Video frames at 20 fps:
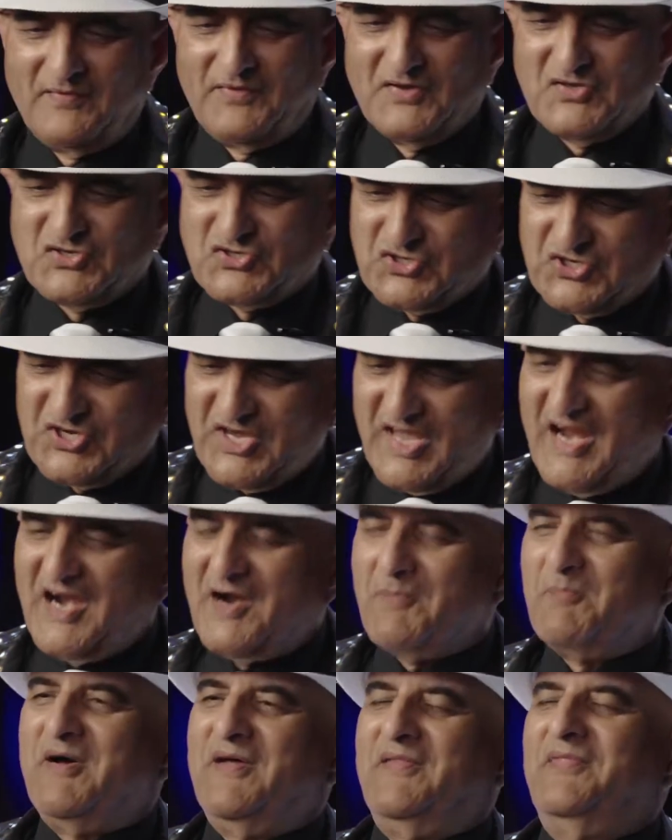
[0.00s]
the
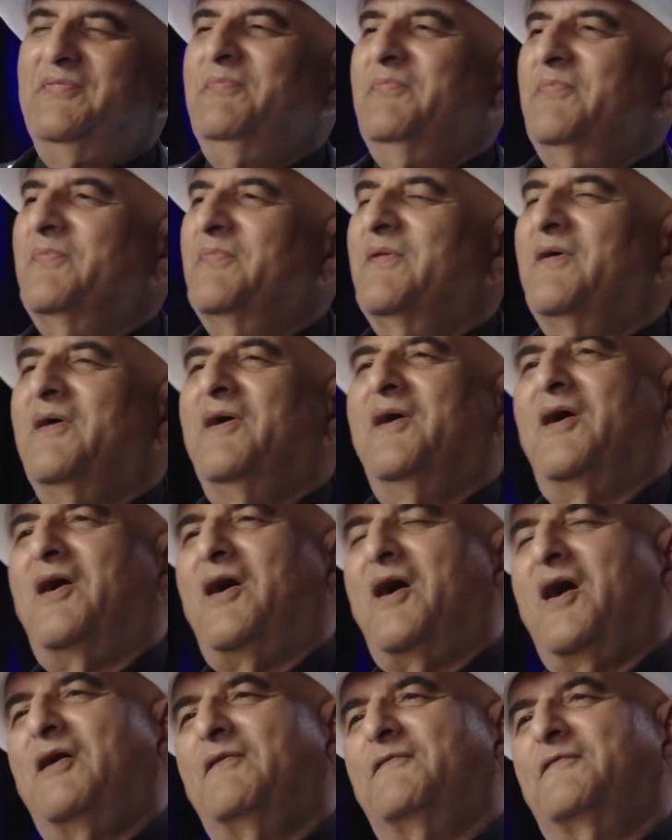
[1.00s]
chairman
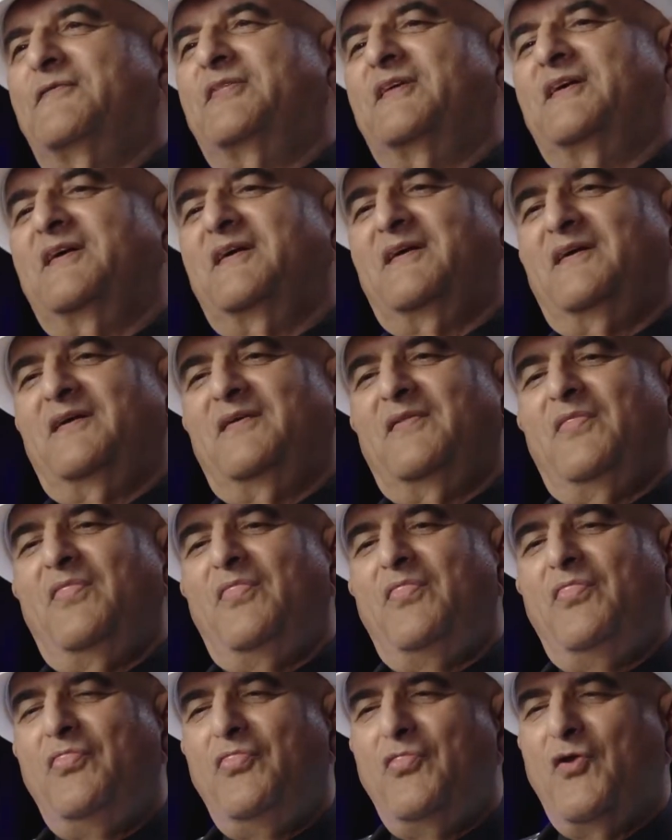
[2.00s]
of the
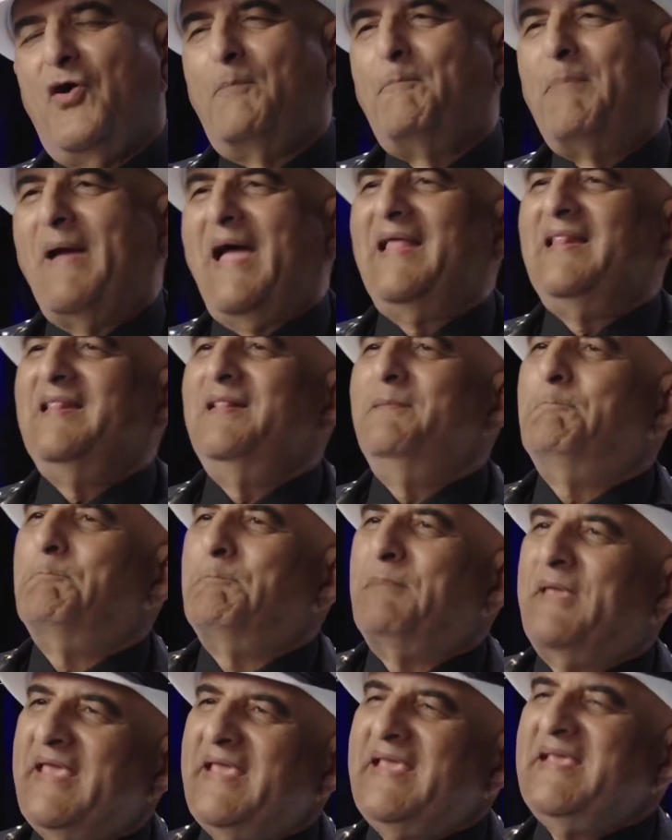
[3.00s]
Nobel
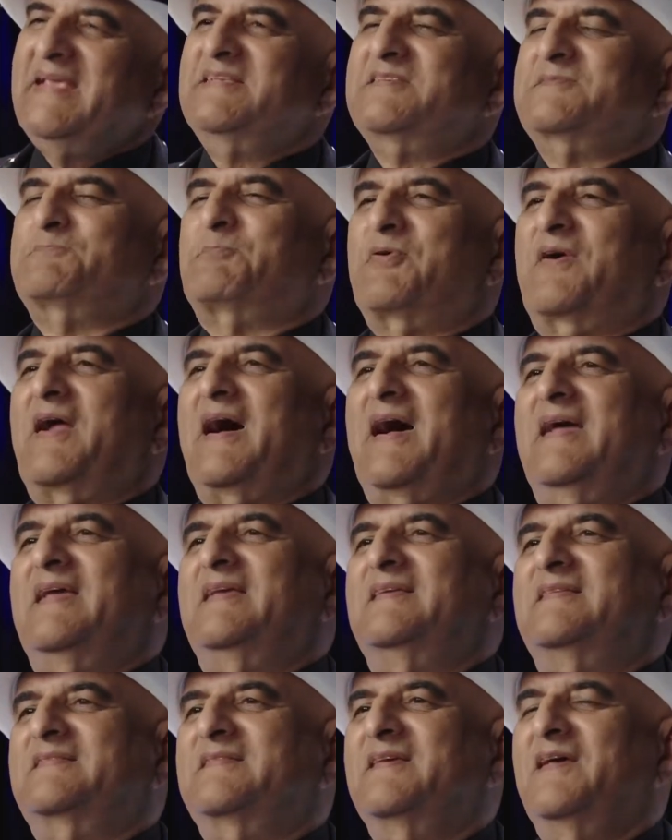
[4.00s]
Peace
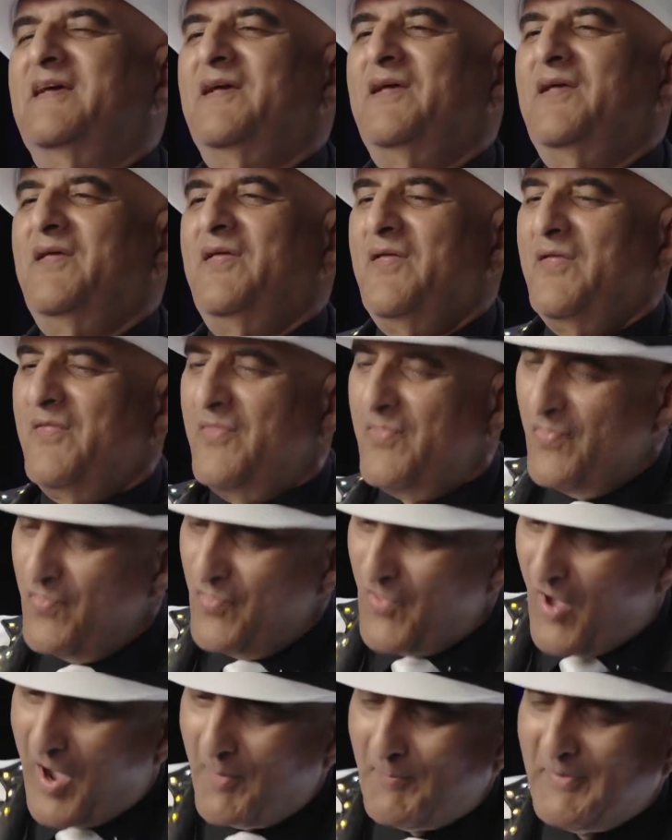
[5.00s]
Prize
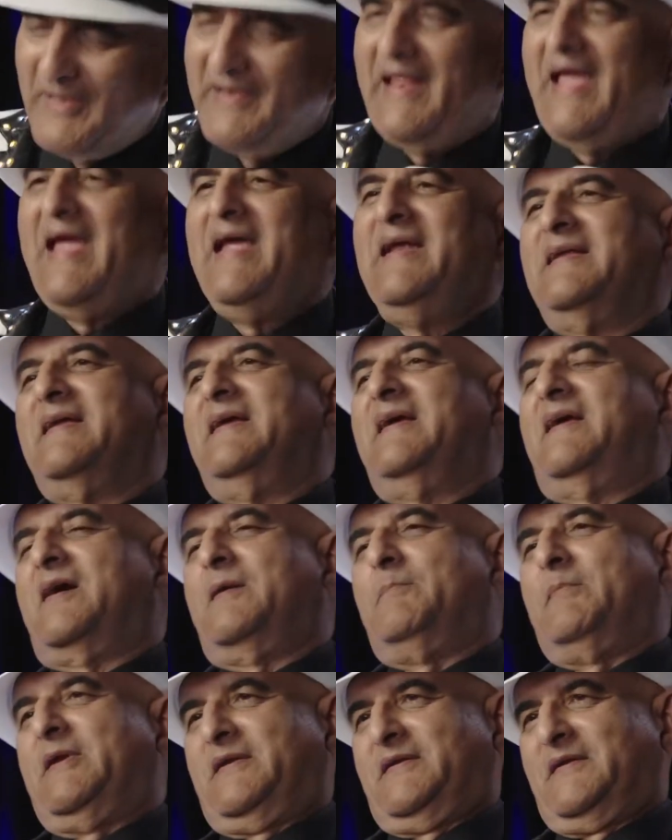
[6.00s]
nominating
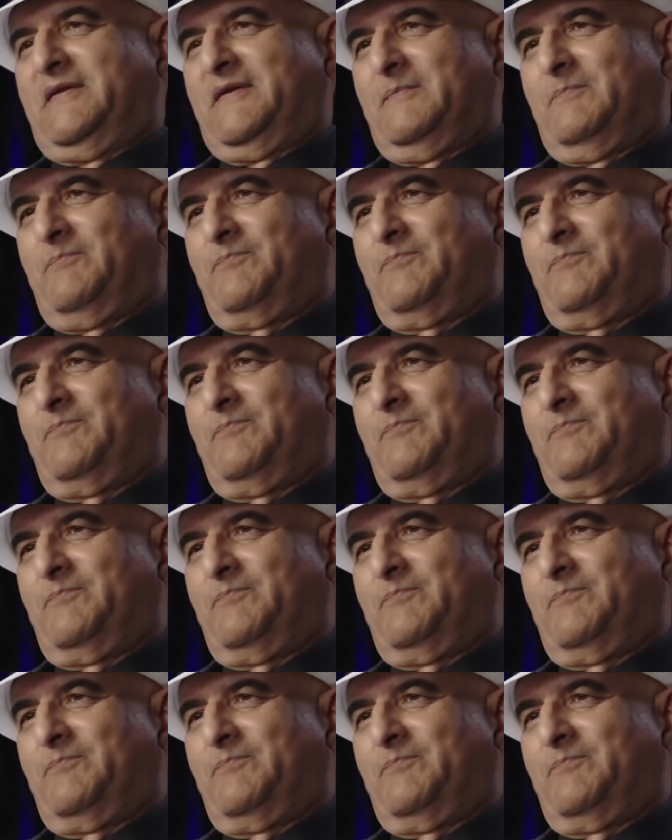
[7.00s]
committee.